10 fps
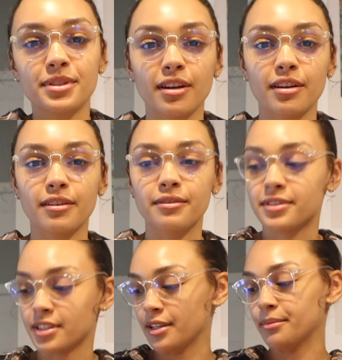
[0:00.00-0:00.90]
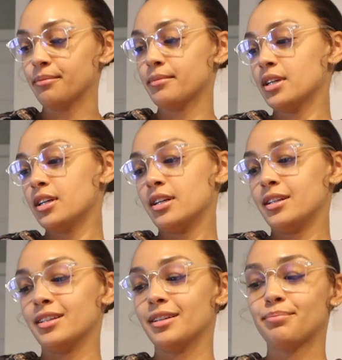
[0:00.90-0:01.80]
of some
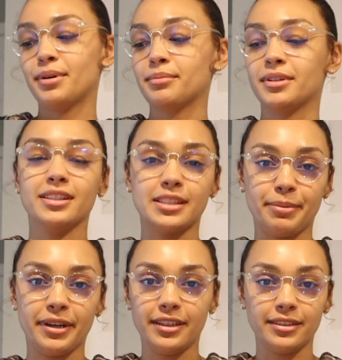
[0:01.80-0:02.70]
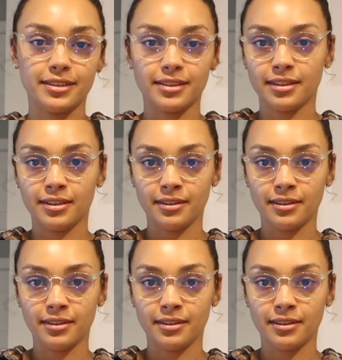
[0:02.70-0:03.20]
like pumpkin spice